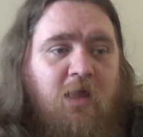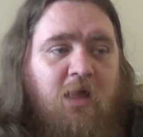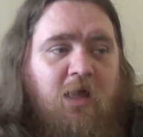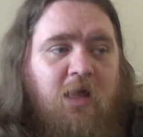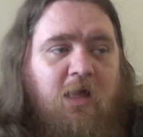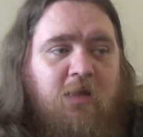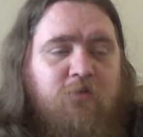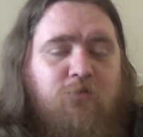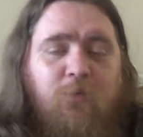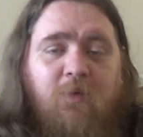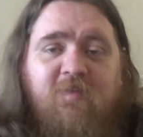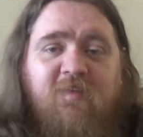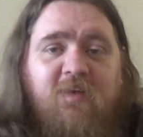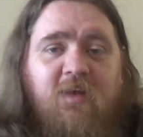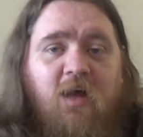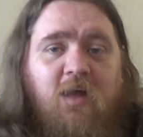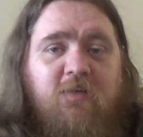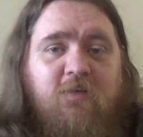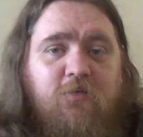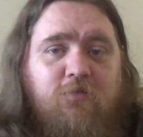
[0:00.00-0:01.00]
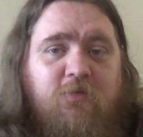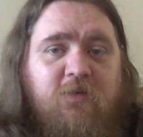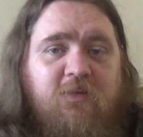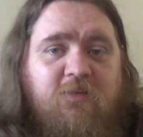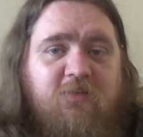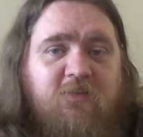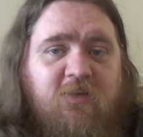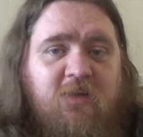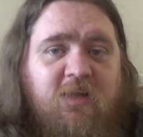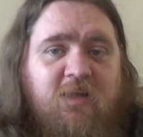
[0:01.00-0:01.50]
and 29
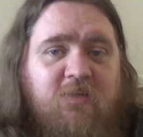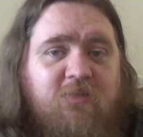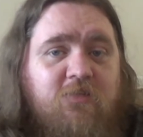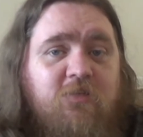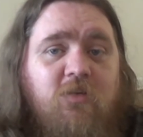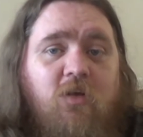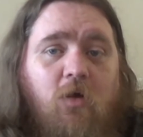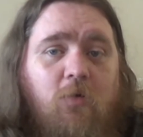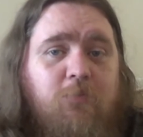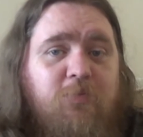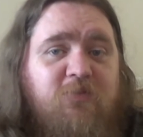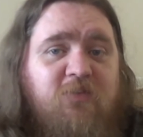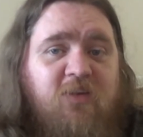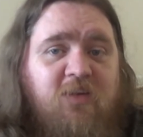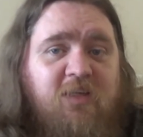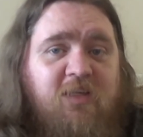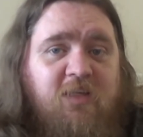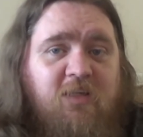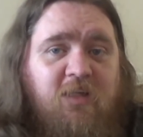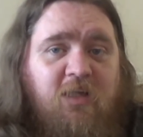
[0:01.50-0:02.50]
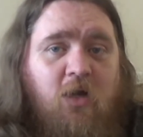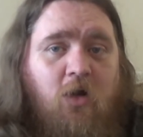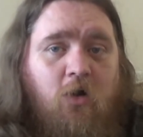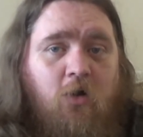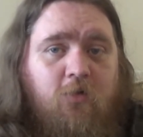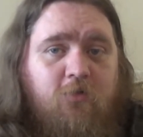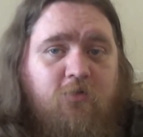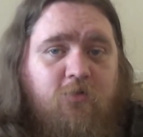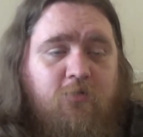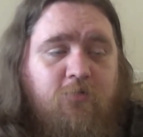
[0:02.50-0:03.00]
degrees C is not particularly
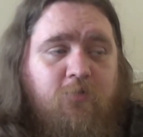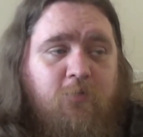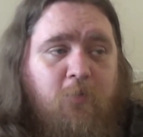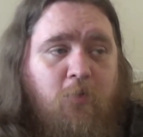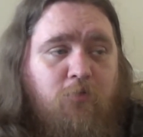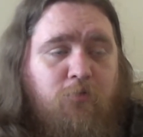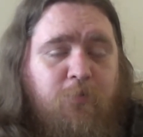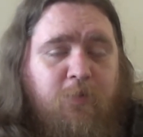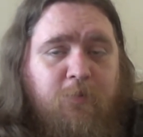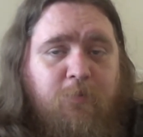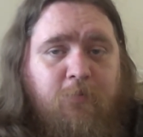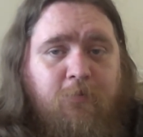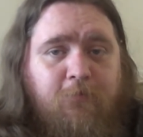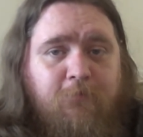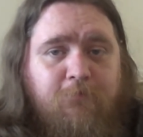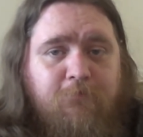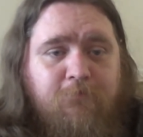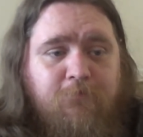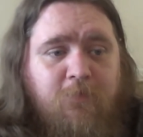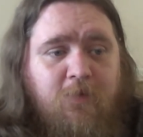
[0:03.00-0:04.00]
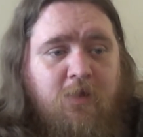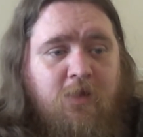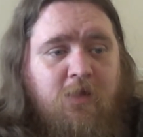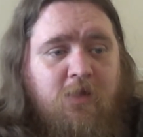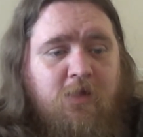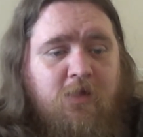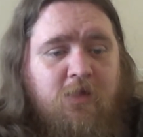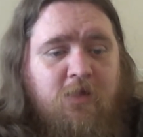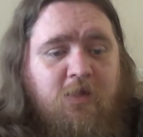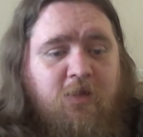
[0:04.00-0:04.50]
hot for most people.
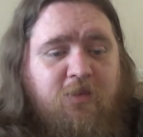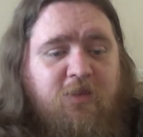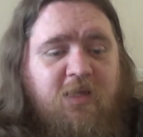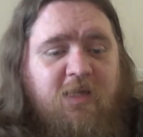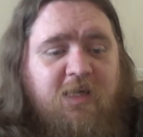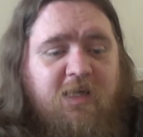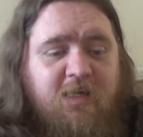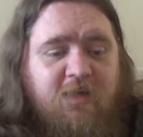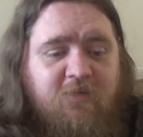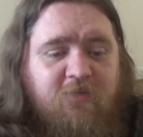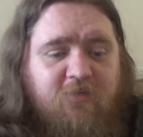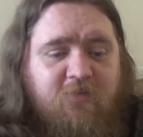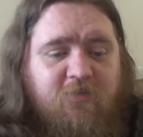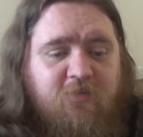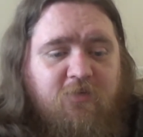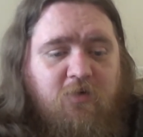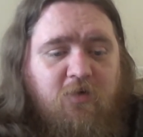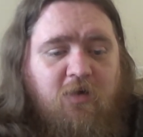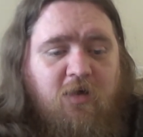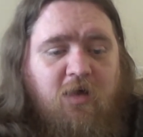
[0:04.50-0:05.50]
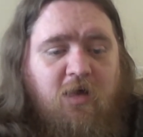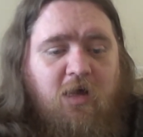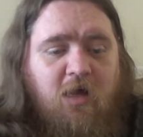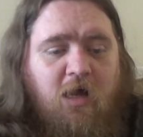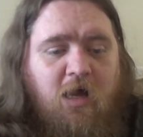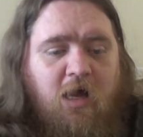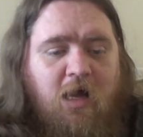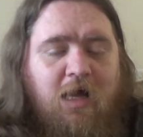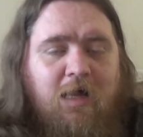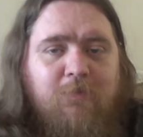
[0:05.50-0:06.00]
The thing is,
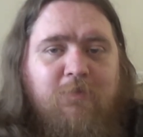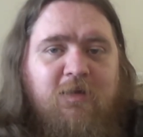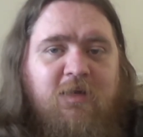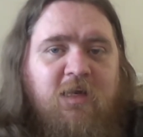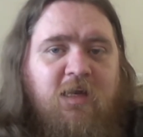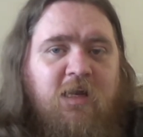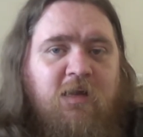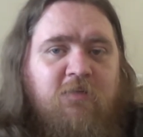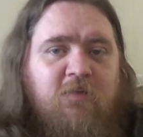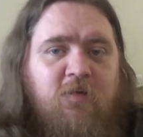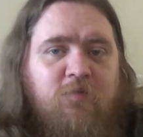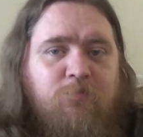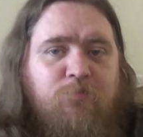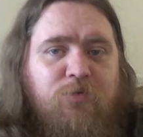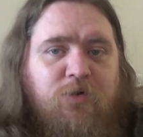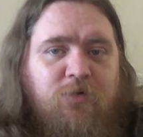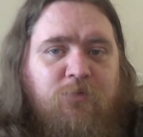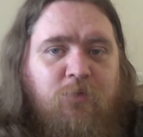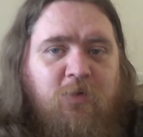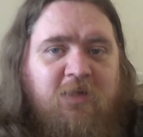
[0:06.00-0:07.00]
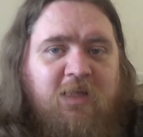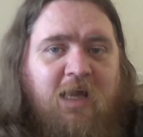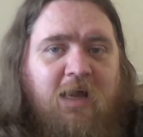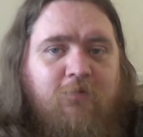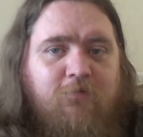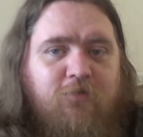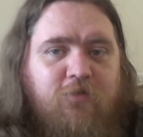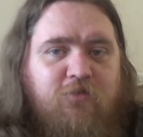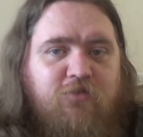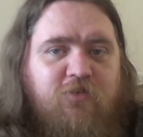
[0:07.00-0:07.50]
I'm in an area of Britain where the
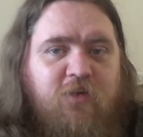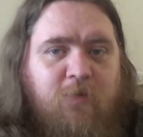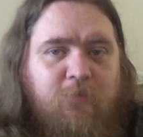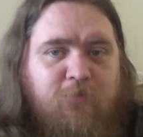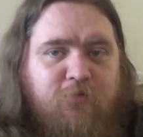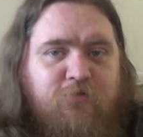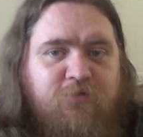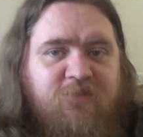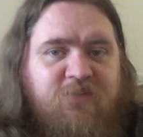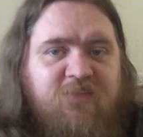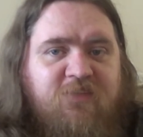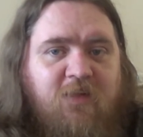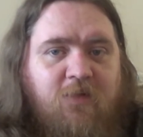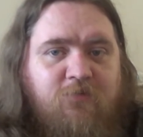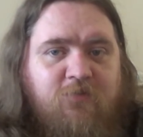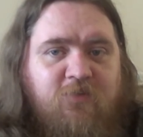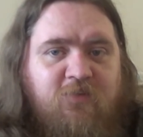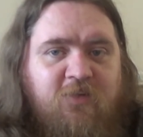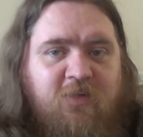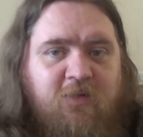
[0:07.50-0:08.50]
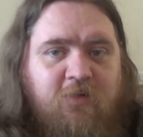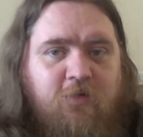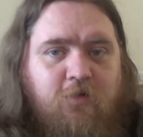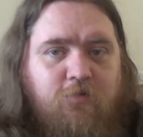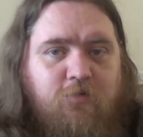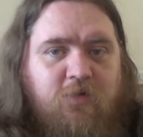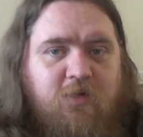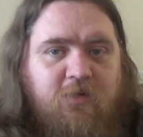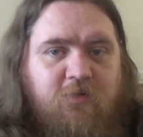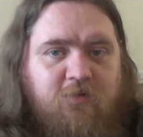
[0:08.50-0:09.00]
average temperature is 17
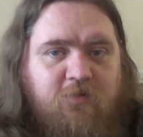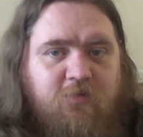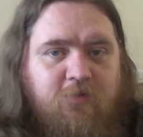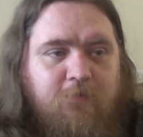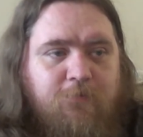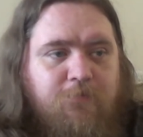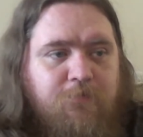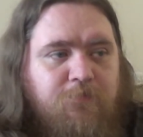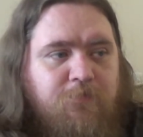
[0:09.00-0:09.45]
degrees.